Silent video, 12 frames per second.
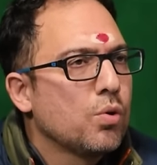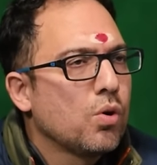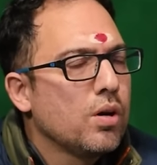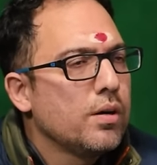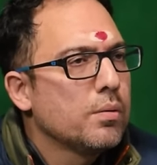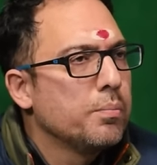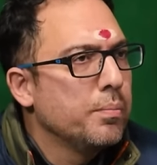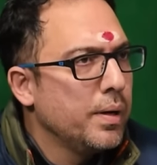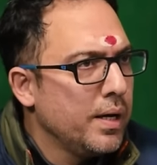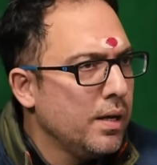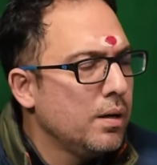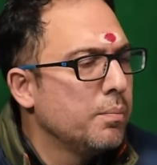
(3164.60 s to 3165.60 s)
call it a
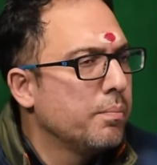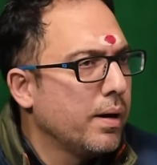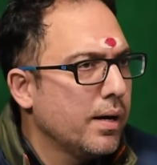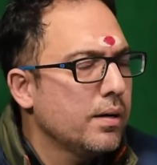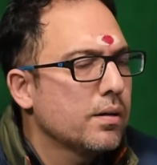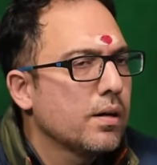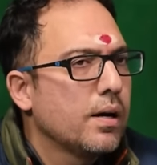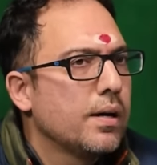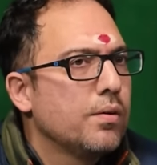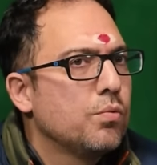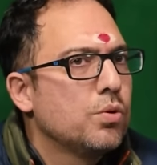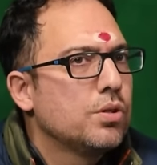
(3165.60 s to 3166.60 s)
main impact.
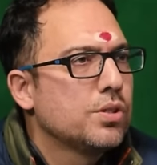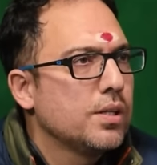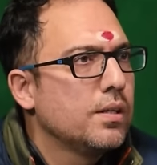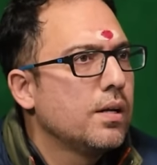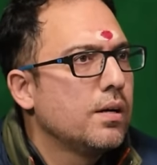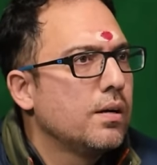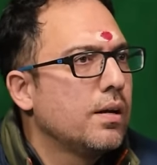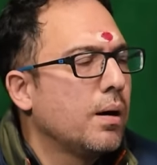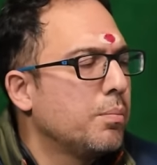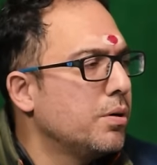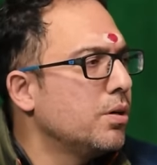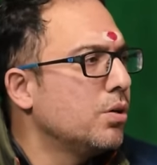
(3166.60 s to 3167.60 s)
I would say that it
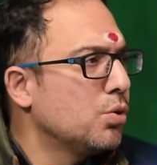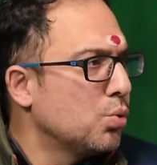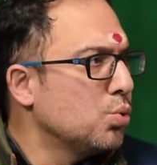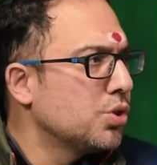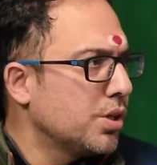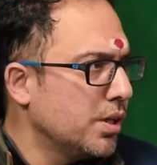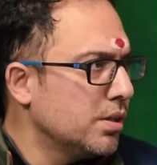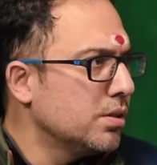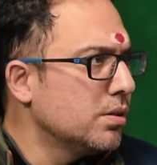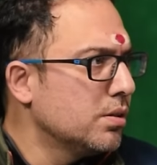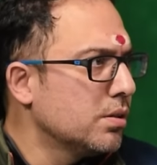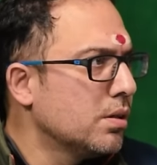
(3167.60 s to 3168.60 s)
happened in two
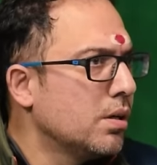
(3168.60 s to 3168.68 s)
stages.